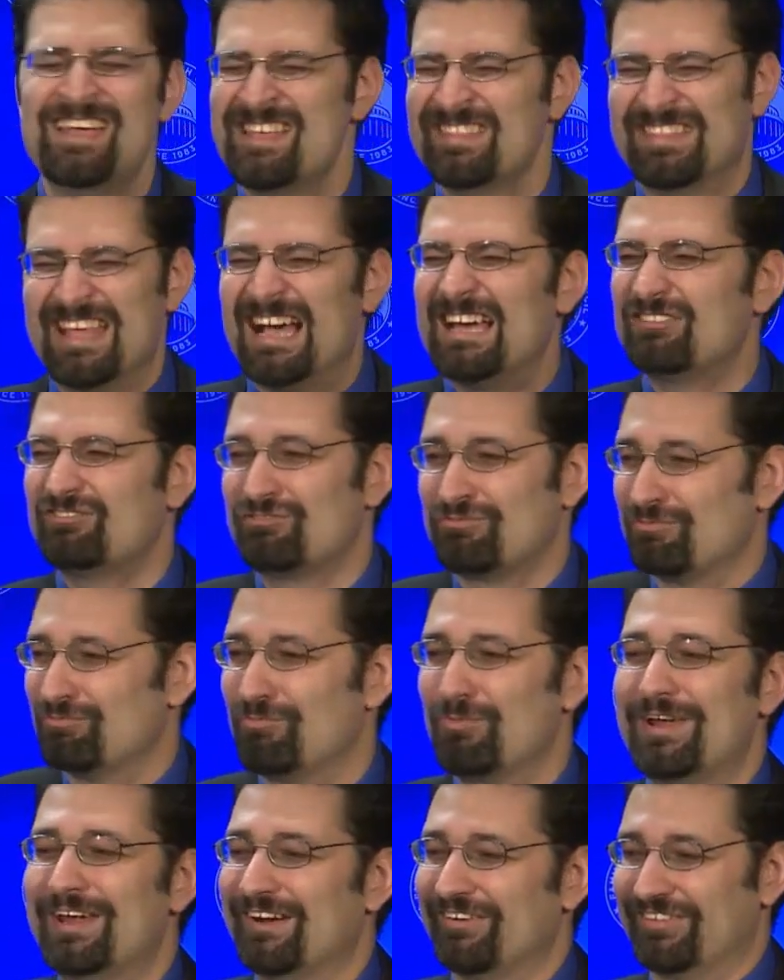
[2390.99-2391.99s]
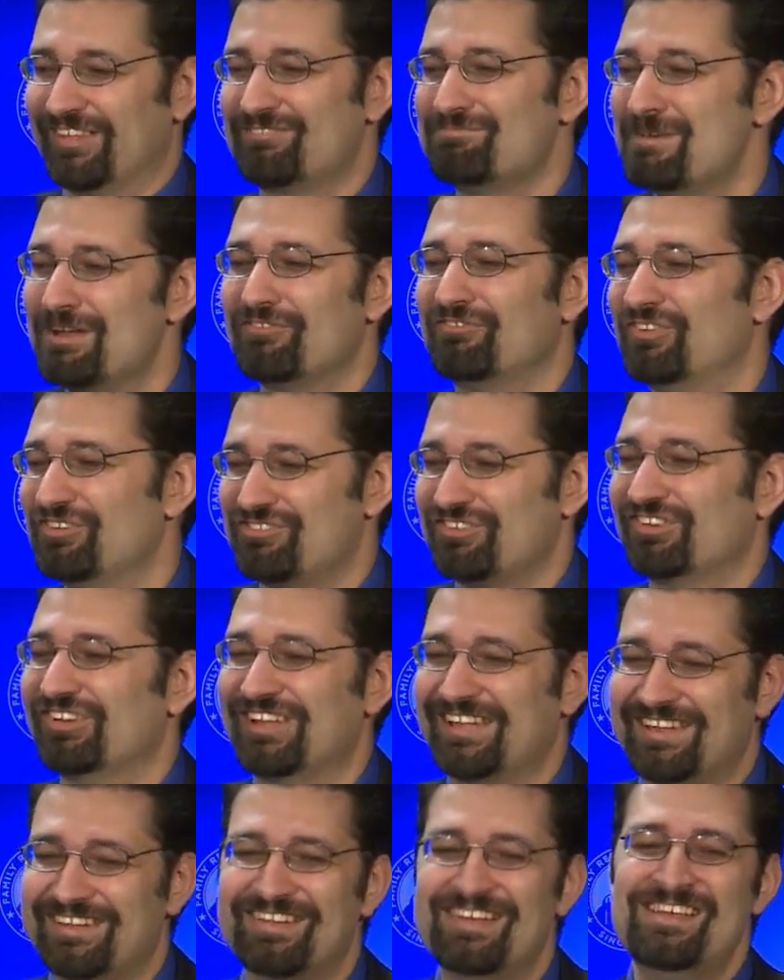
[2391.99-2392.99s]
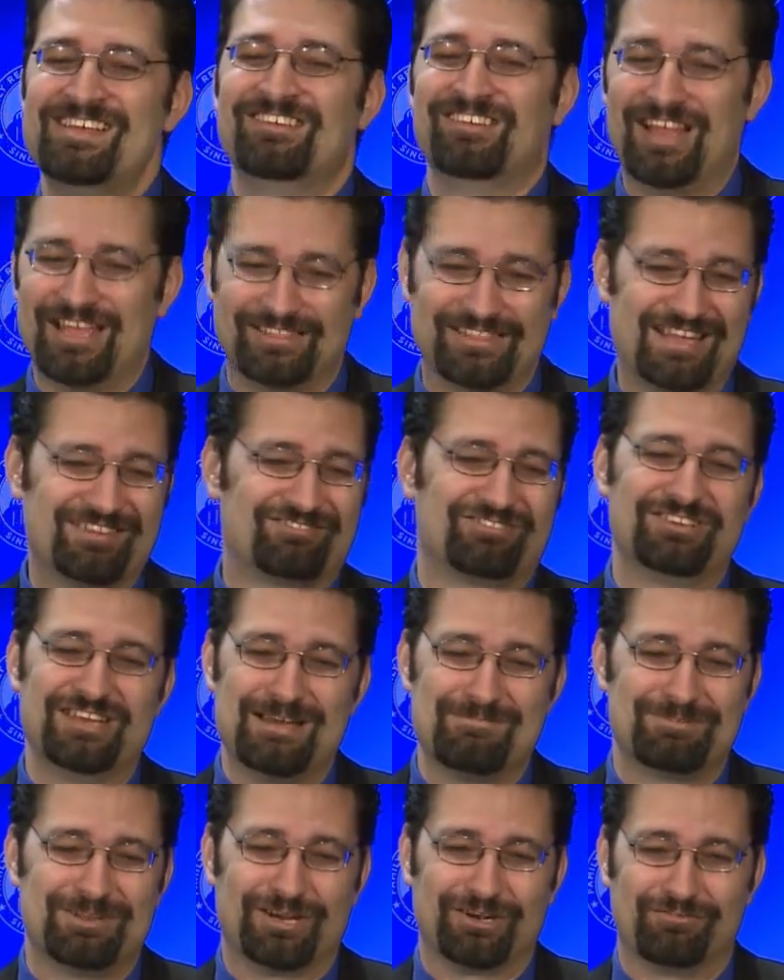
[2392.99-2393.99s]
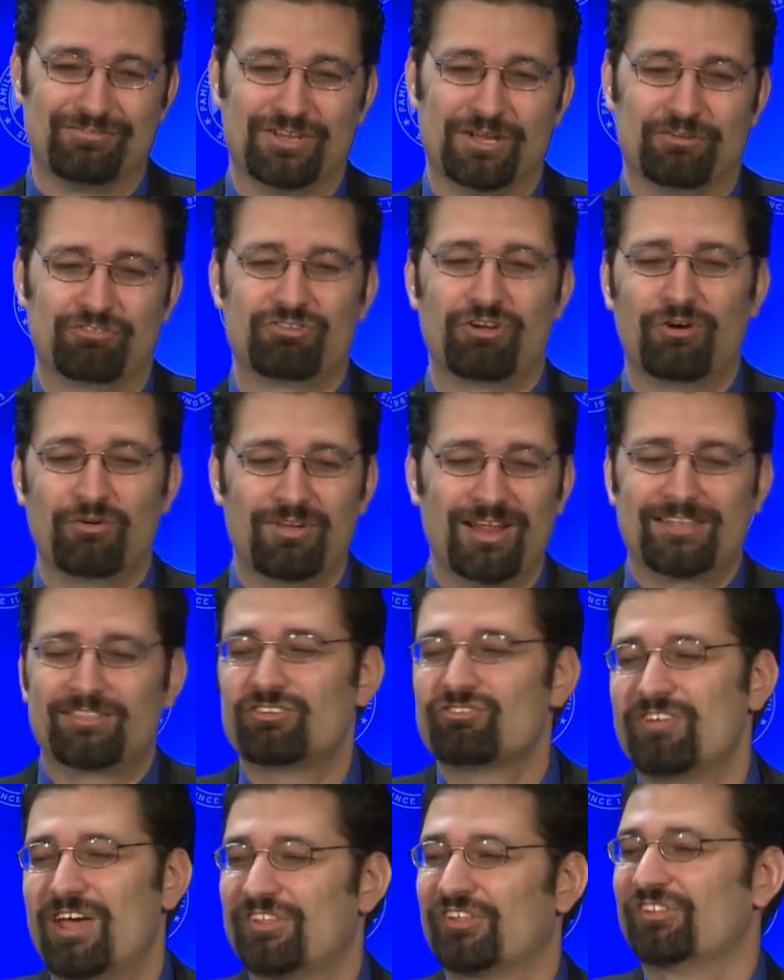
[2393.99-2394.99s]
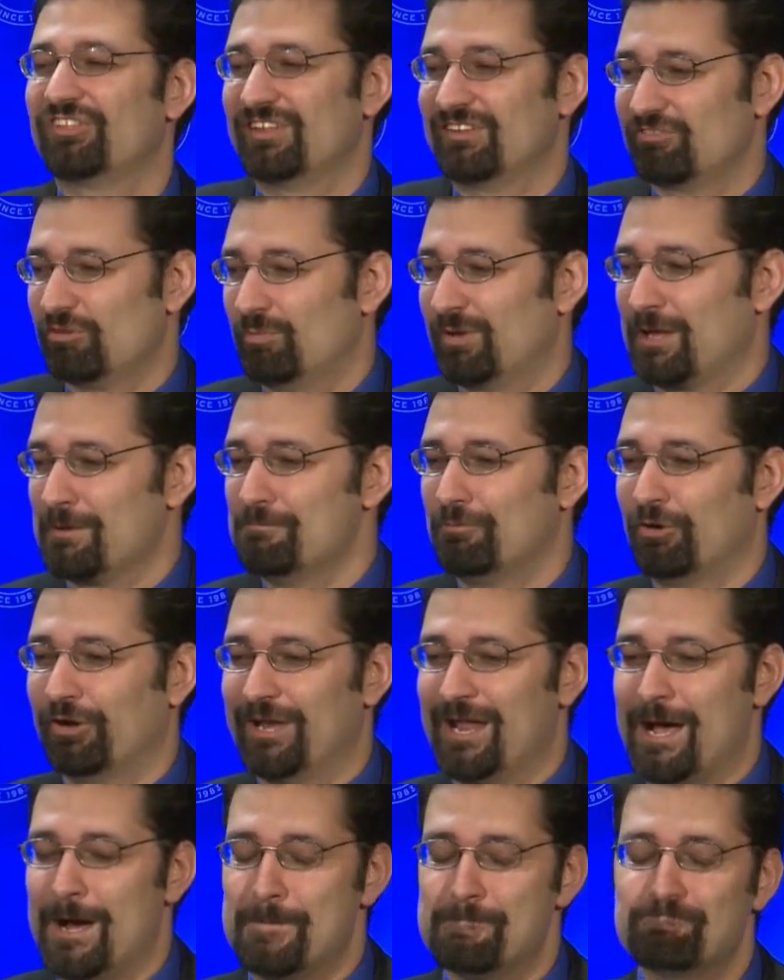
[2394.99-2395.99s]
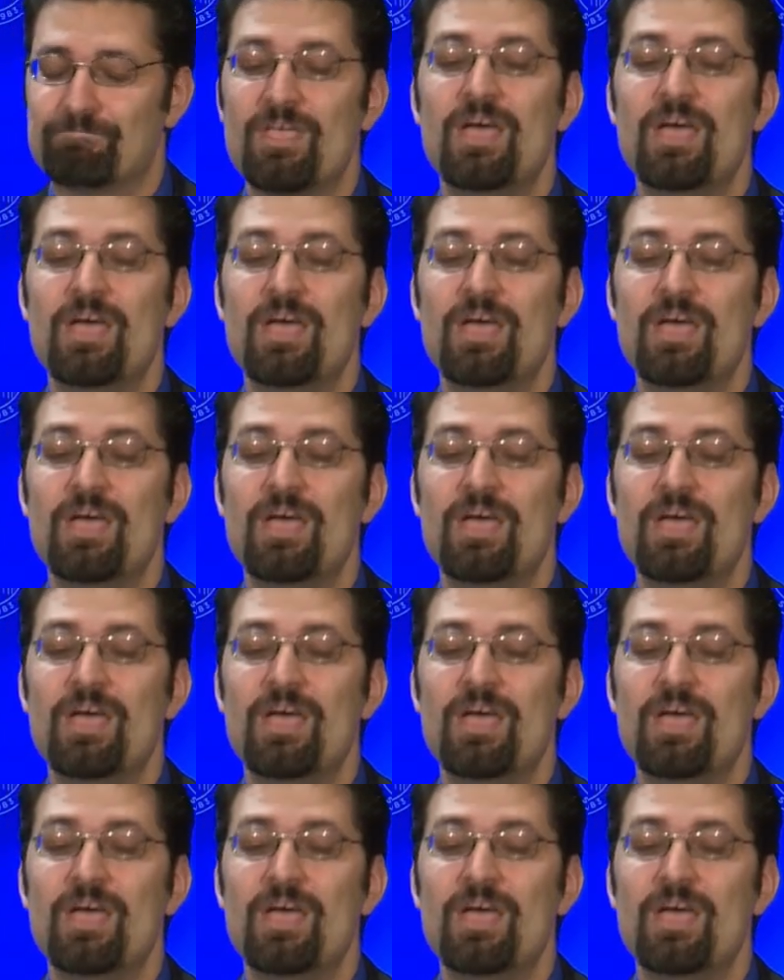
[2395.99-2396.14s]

That's weird. That's metaphysically, like that should not be our view. So like there's other things that we can point out.